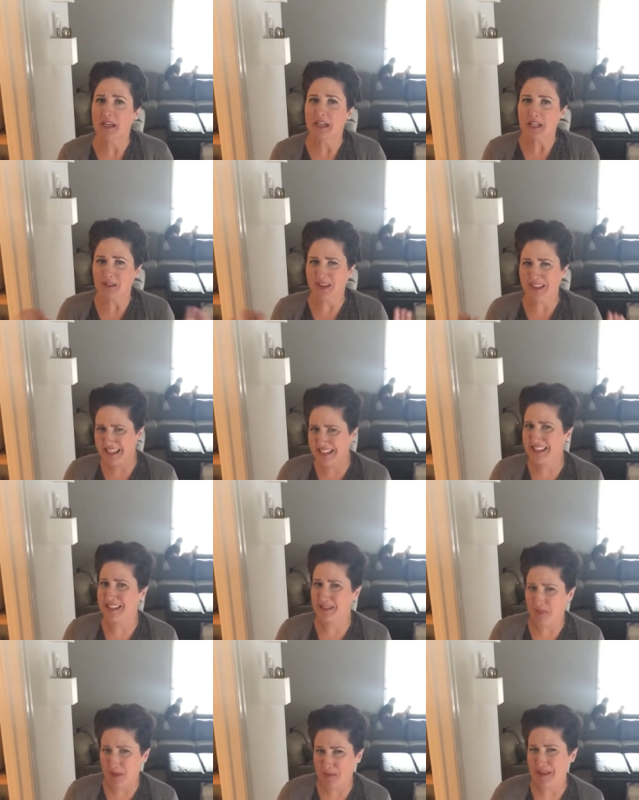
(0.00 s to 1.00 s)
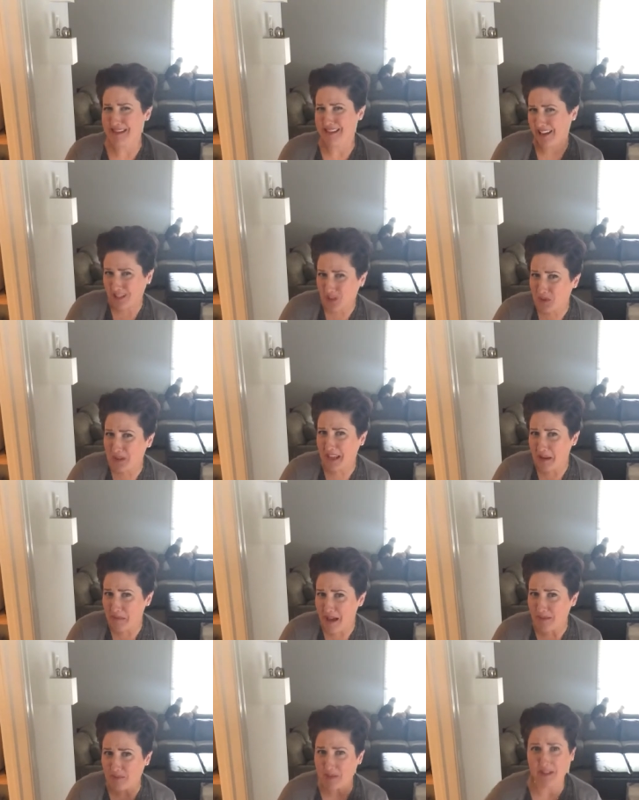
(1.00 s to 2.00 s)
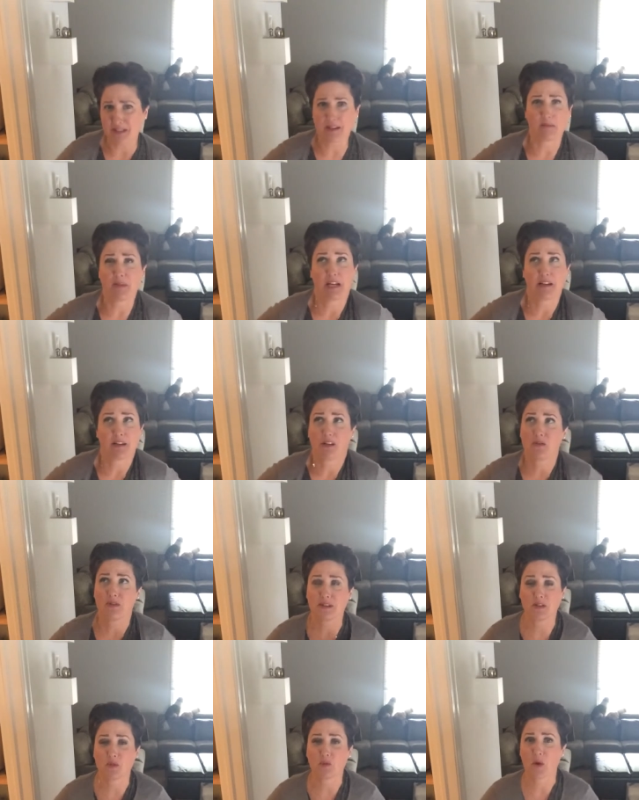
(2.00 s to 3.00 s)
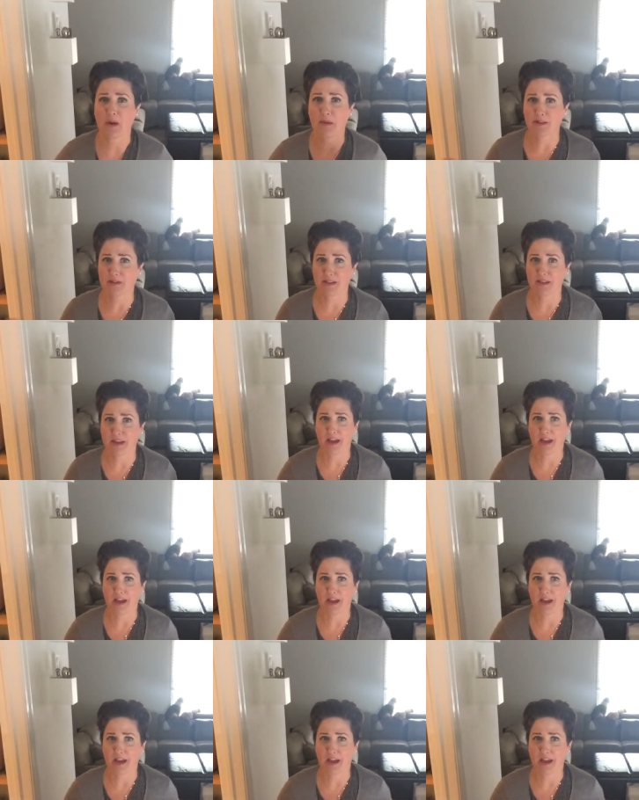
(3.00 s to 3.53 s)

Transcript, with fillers: So I think that's maybe that's what they meant because I'm telling you, this is way better than